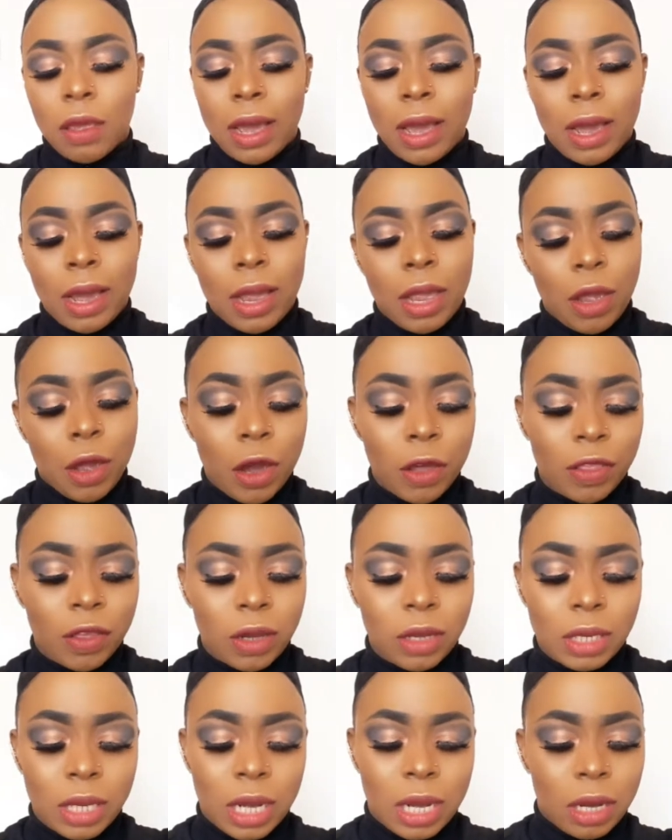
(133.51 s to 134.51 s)
I
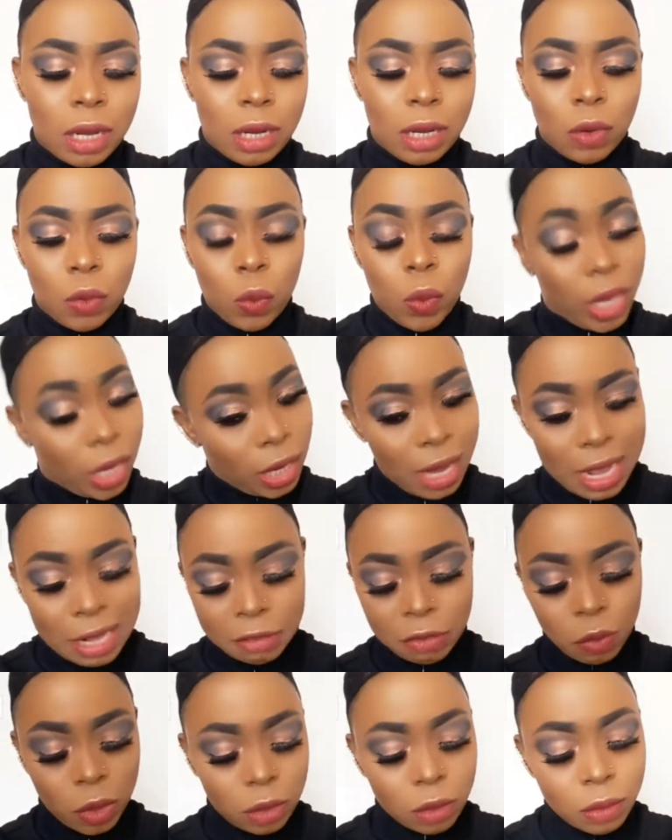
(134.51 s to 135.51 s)
ordered a wig
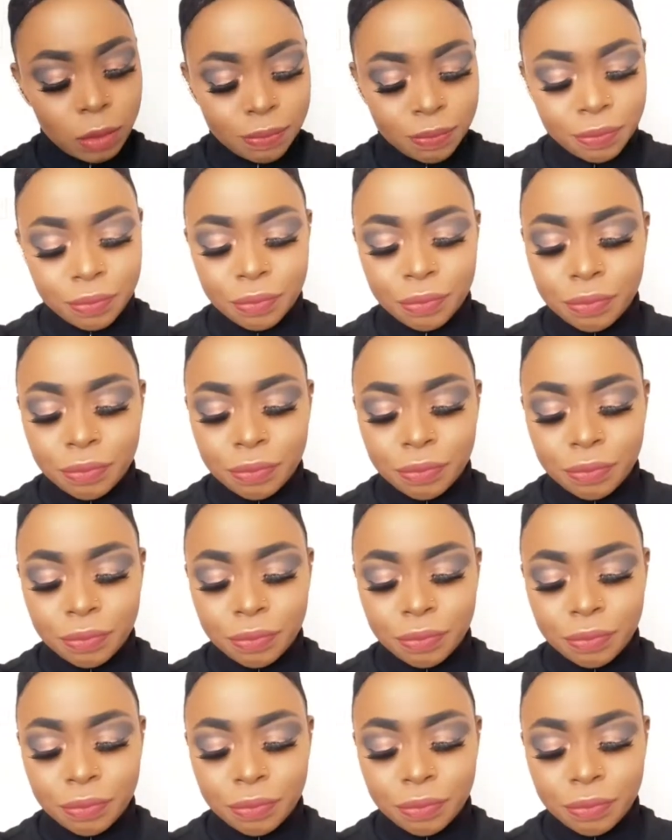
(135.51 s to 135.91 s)
as well